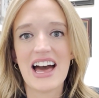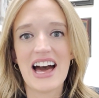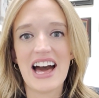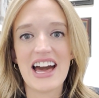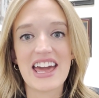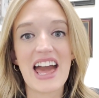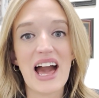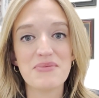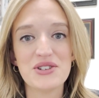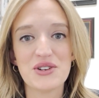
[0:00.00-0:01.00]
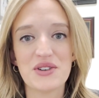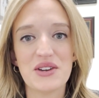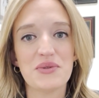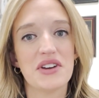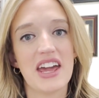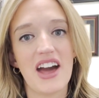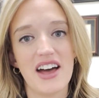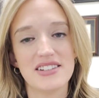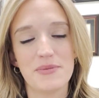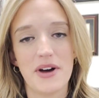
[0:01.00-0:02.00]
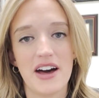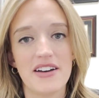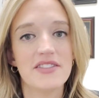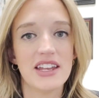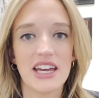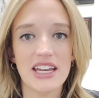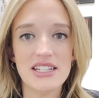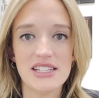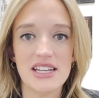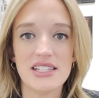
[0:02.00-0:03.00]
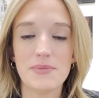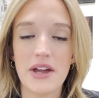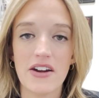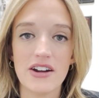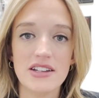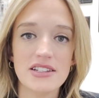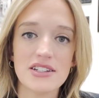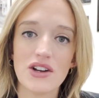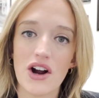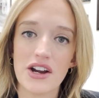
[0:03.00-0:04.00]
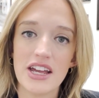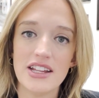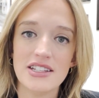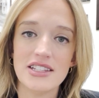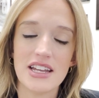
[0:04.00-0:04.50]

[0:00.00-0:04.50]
Hi, I'm attorney Renee Osipov, and I assist parents, guardians,